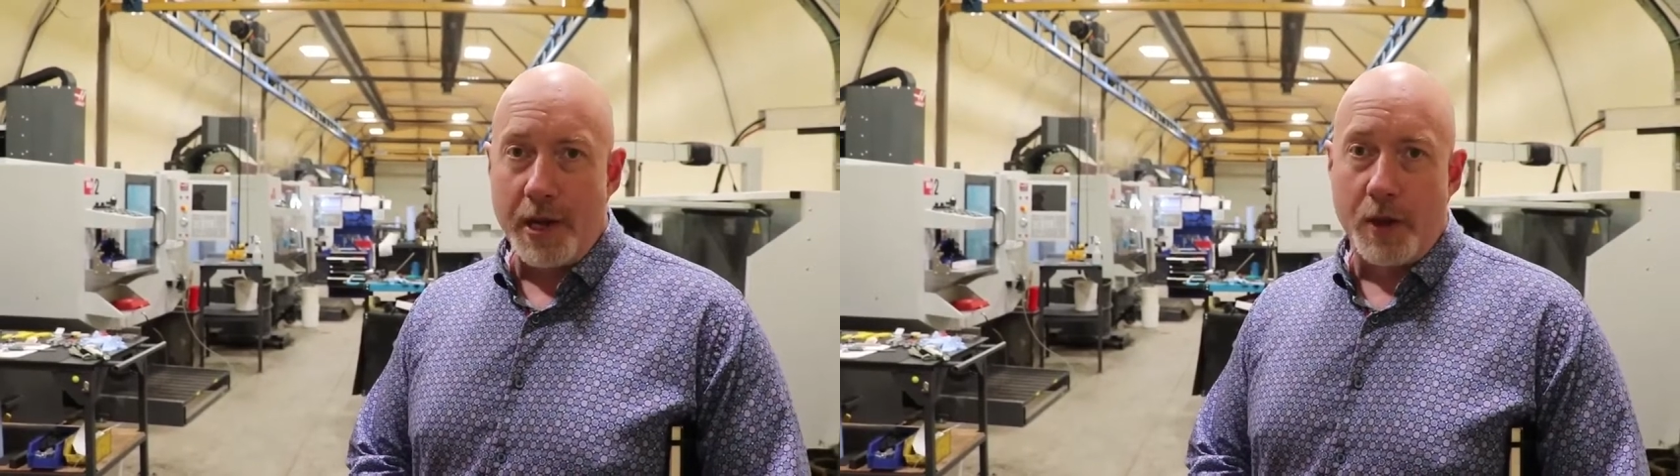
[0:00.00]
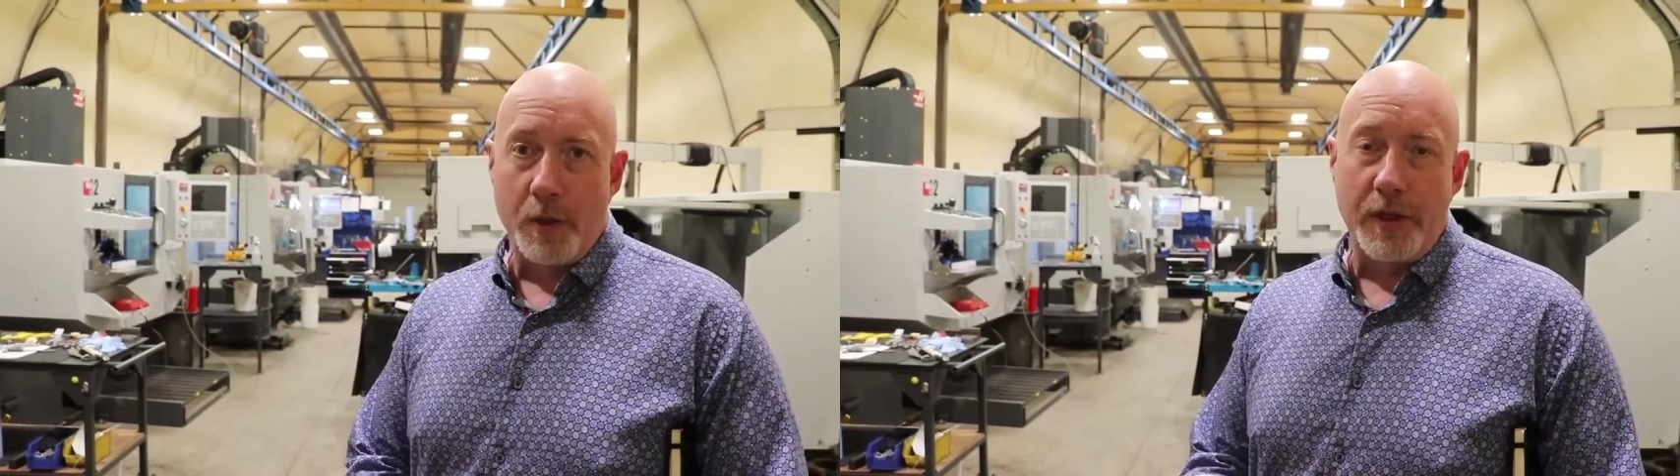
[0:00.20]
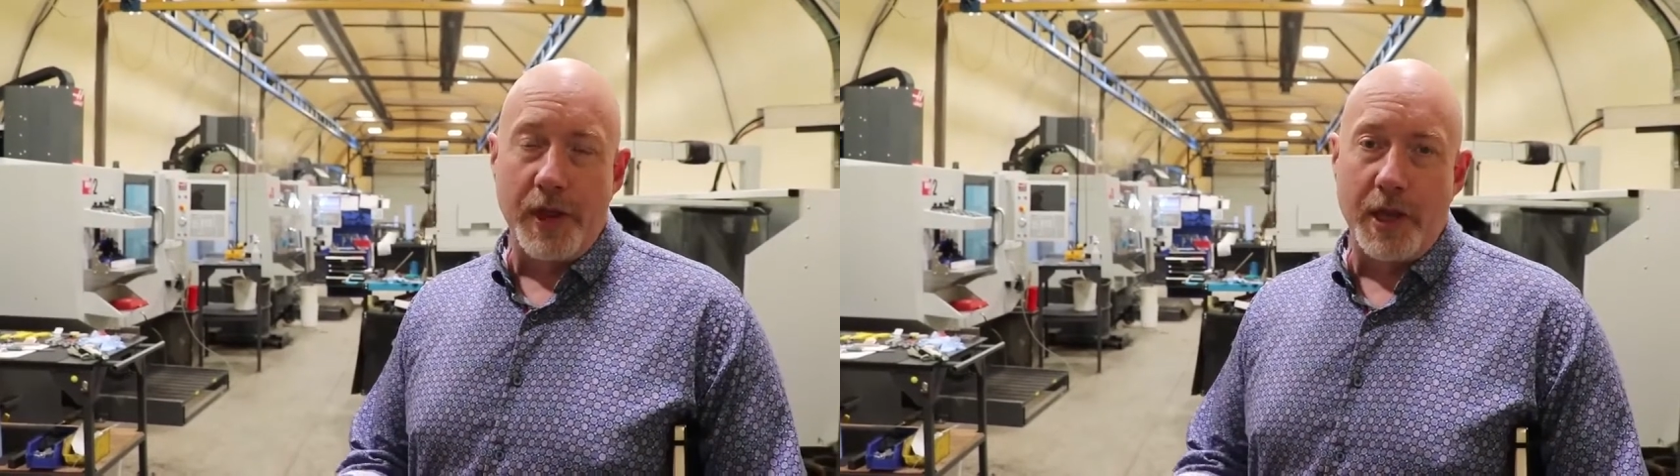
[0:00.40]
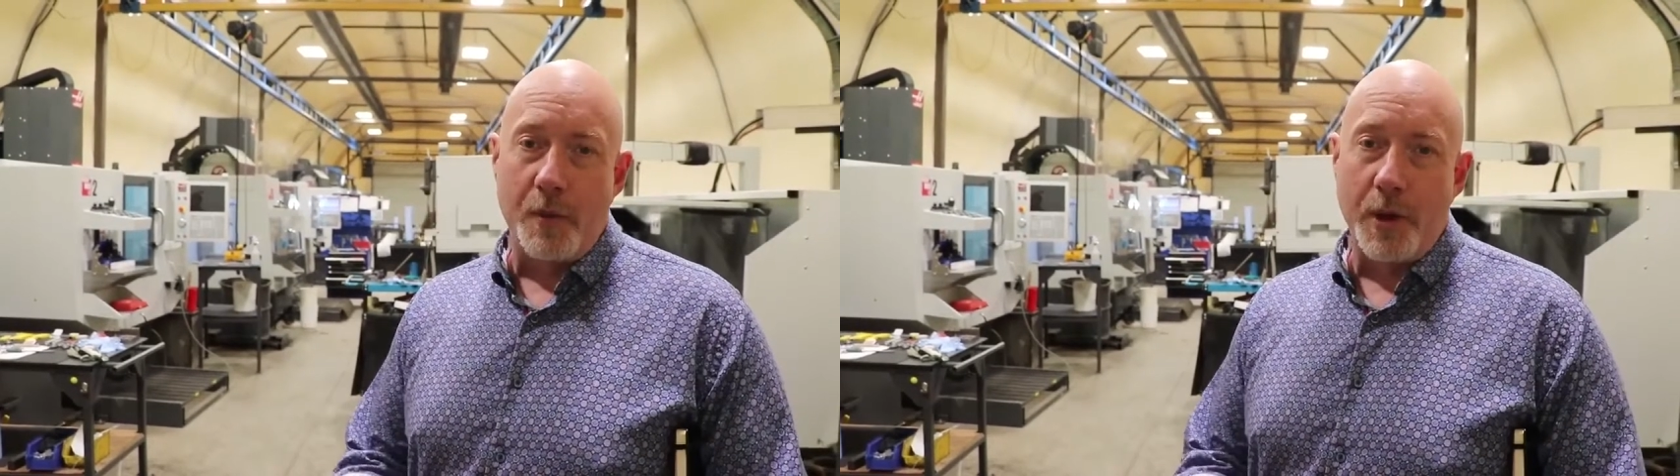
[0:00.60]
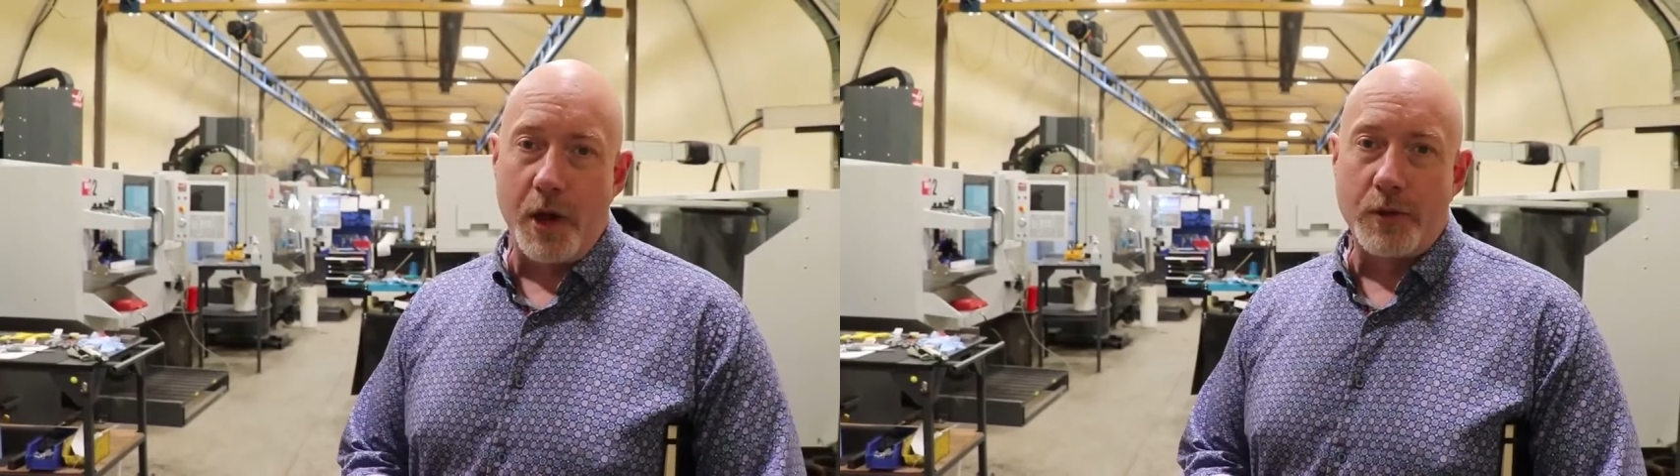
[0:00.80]
The only thing that
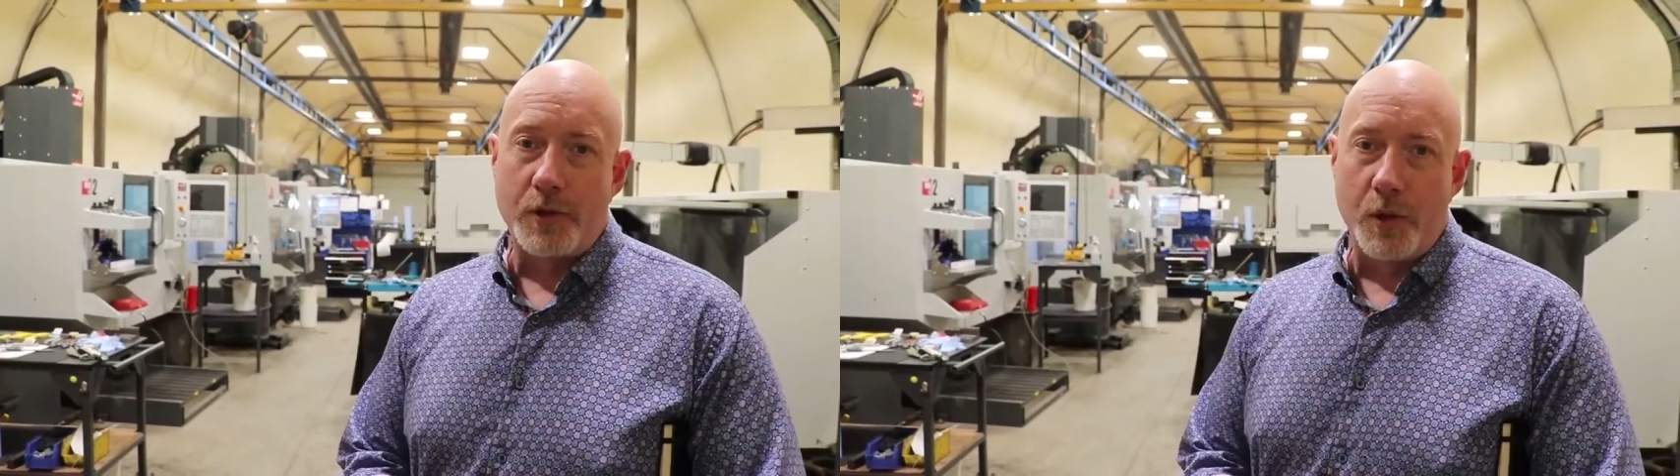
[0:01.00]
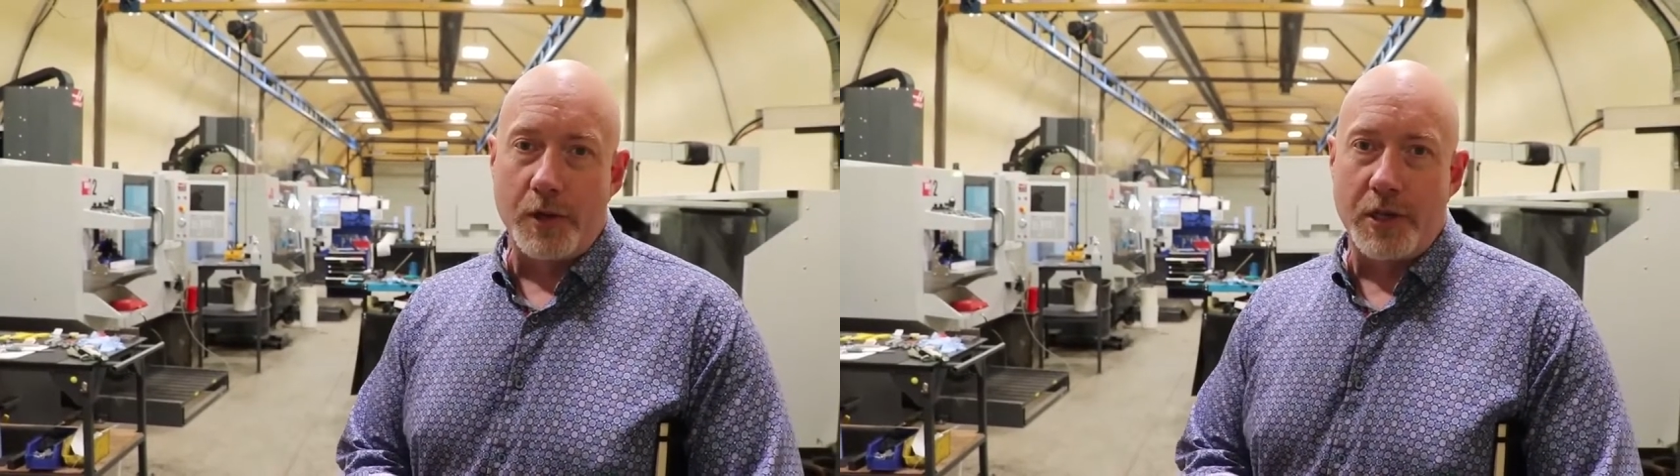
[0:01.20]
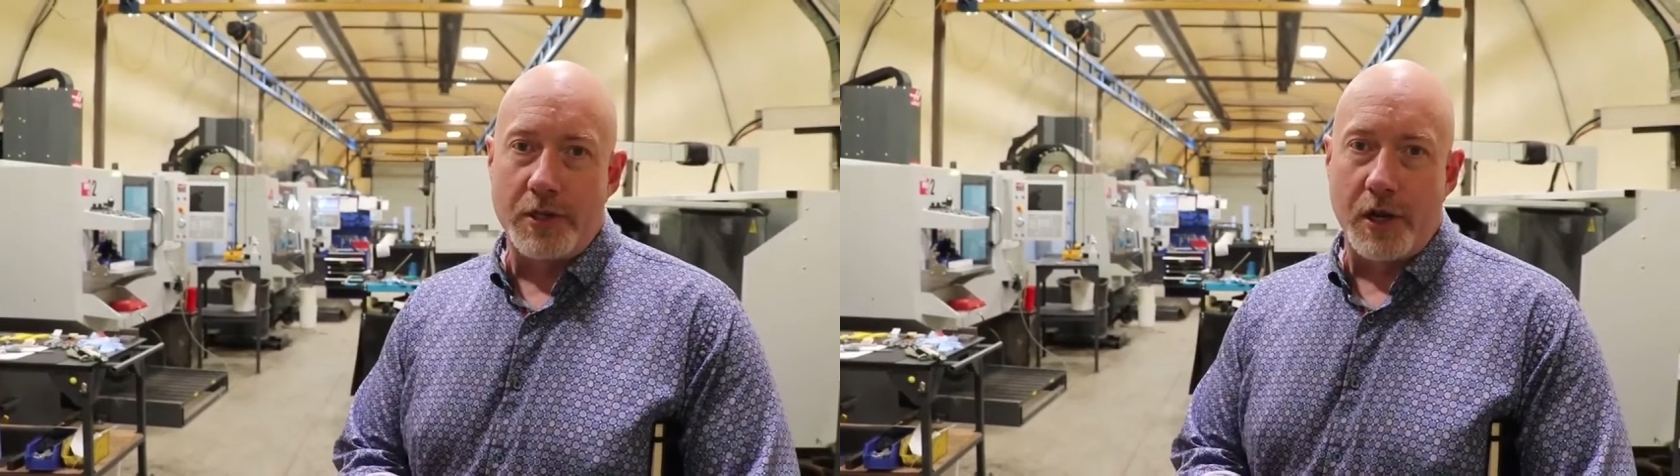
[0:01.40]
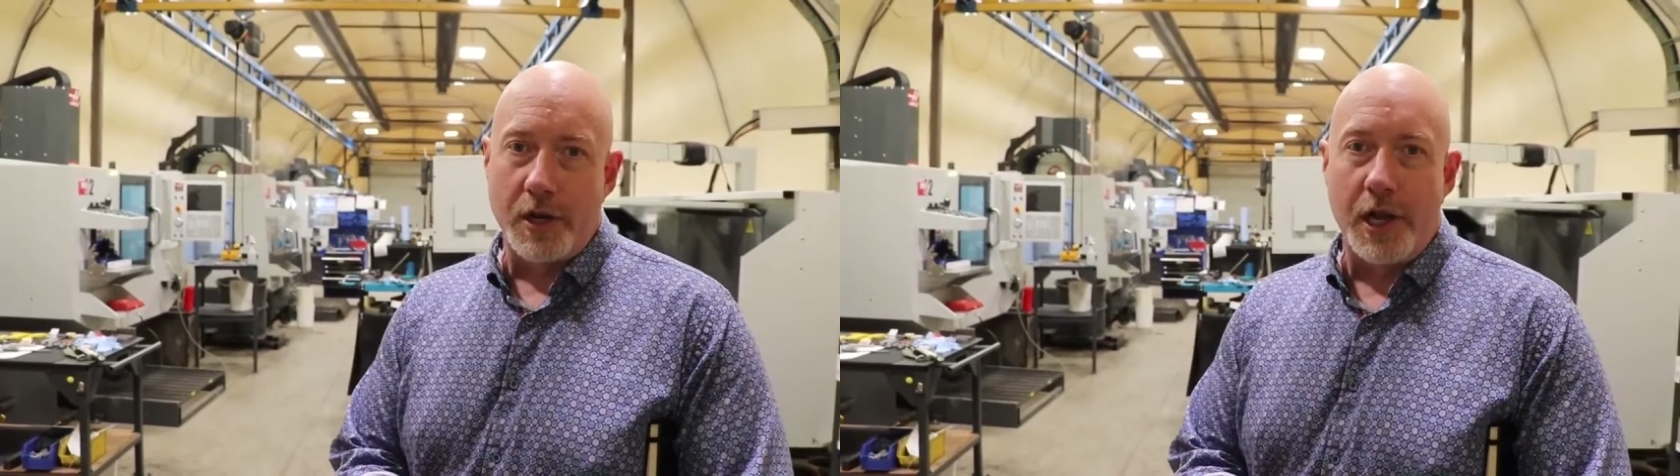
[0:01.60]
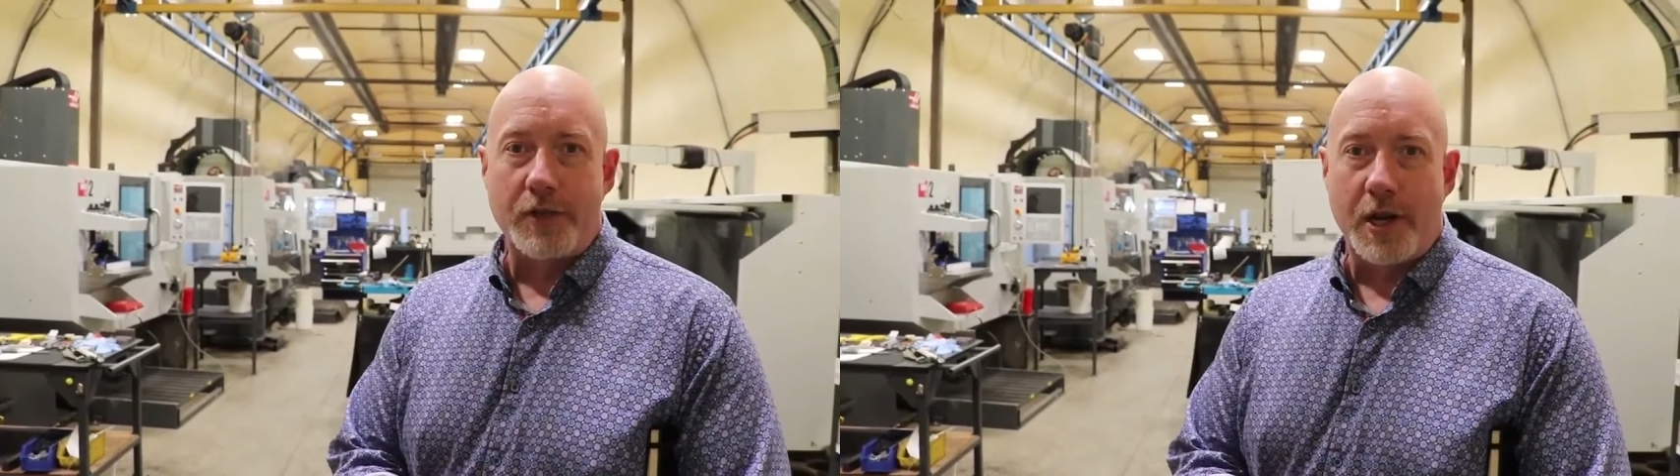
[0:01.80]
we outsource is our
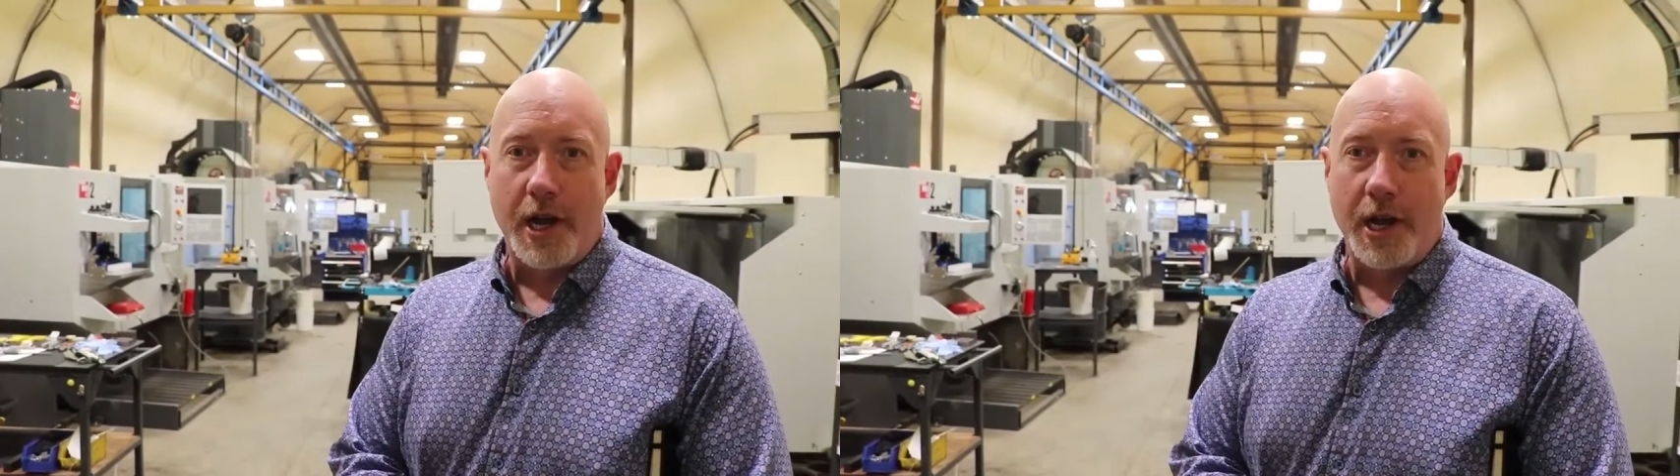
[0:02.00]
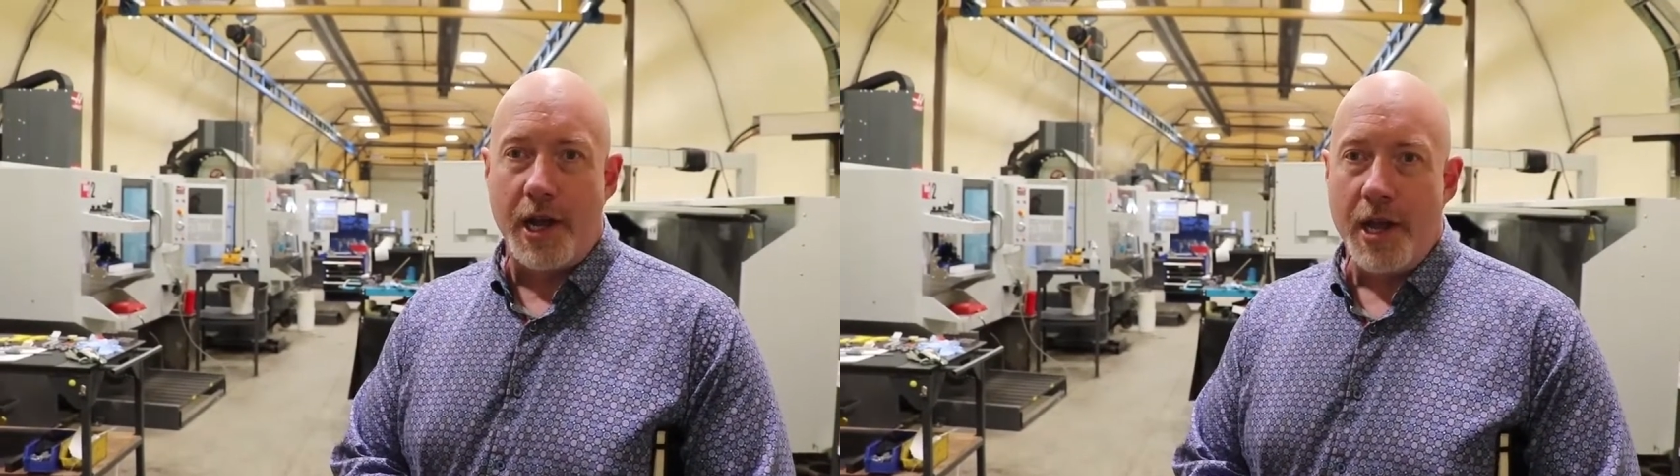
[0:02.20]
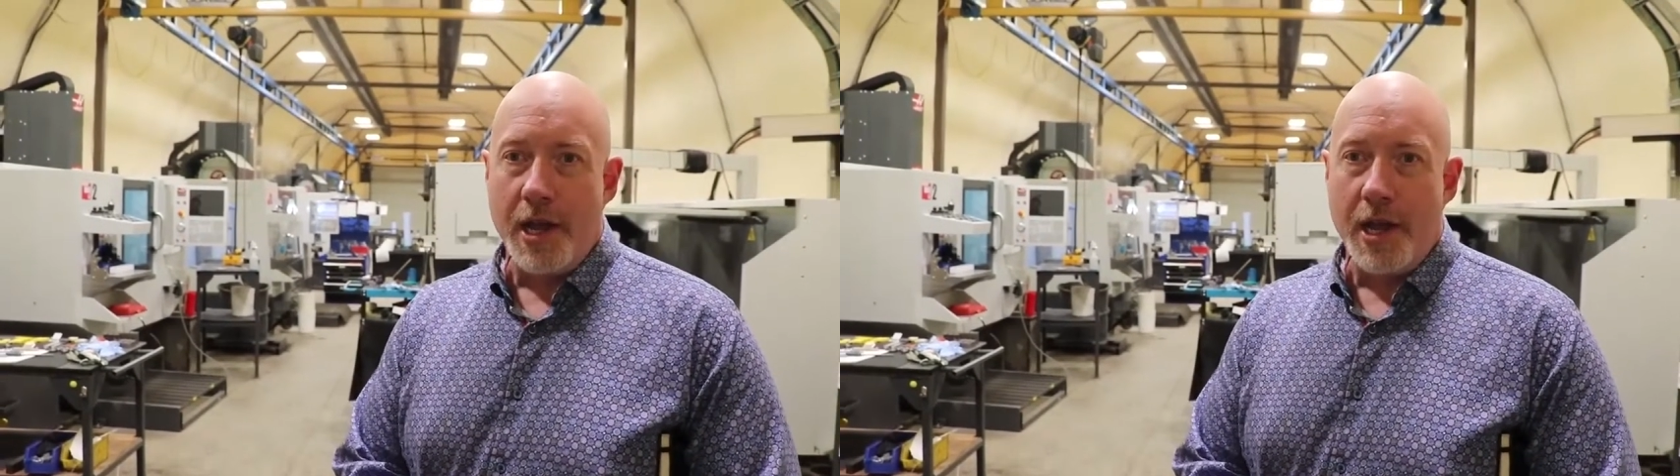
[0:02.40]
laser cutting,